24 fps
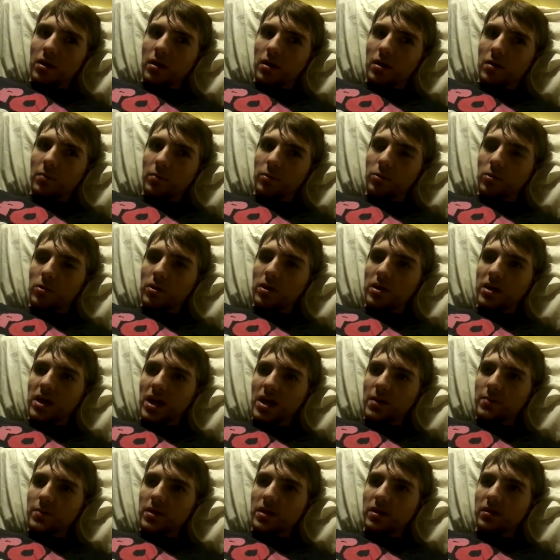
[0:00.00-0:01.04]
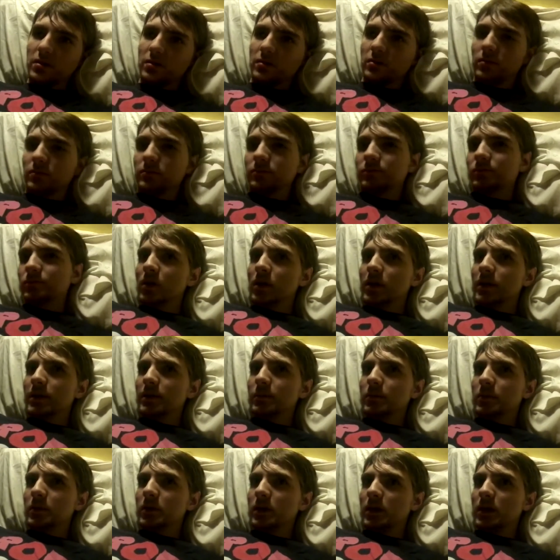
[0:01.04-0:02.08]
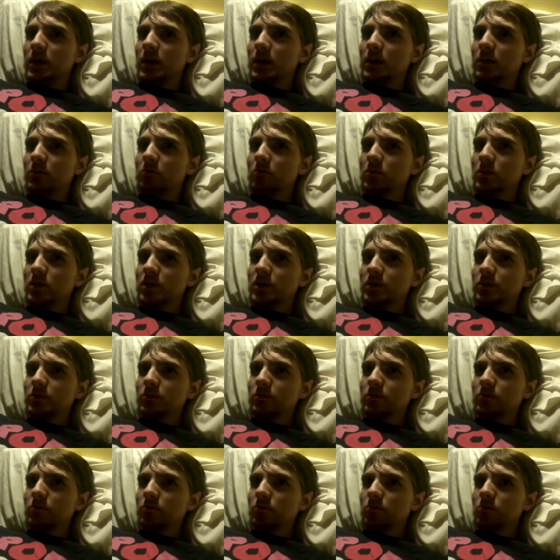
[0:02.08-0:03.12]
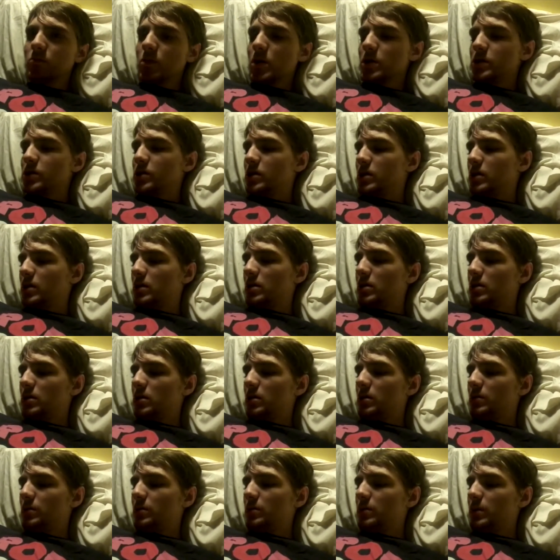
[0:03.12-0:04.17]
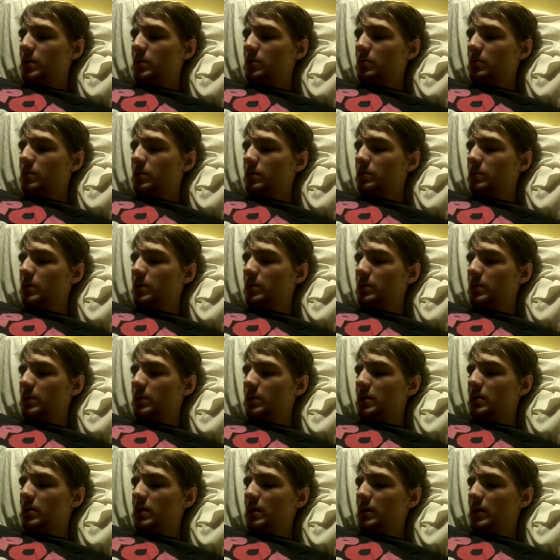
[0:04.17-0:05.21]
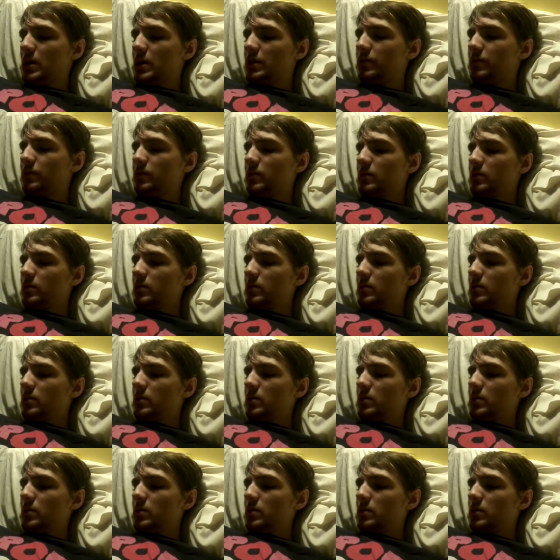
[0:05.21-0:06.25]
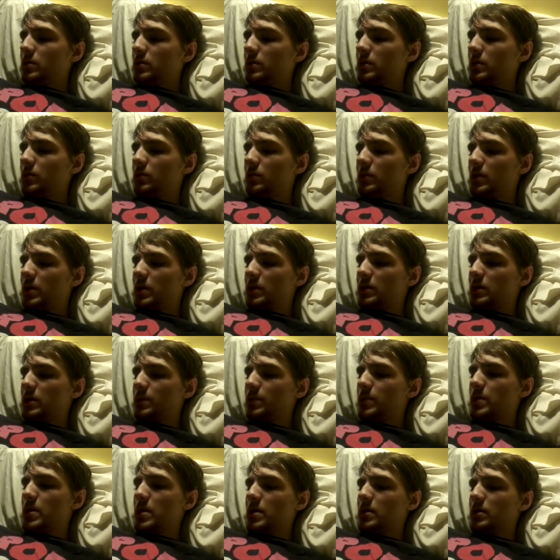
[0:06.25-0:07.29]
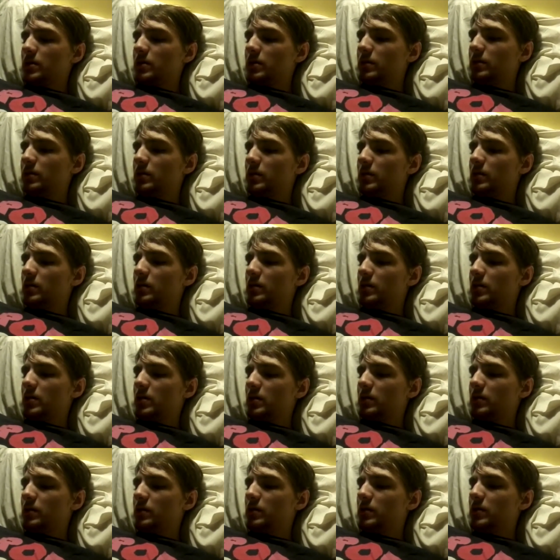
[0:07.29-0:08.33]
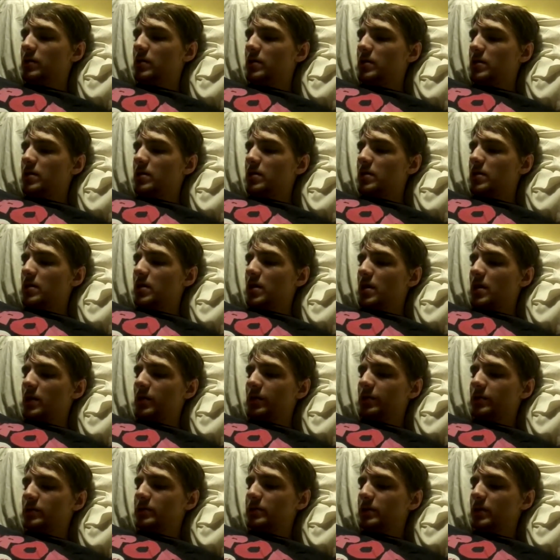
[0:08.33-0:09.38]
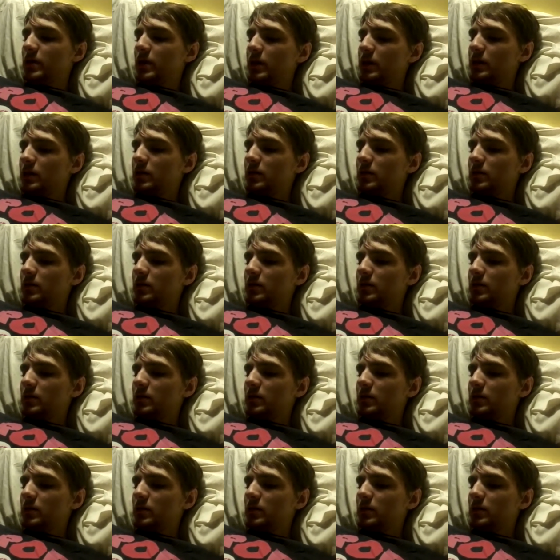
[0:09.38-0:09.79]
employee came in at the beginning and was watching it a little bit with me, but then they left. They were like in the back of the theater, and I was like,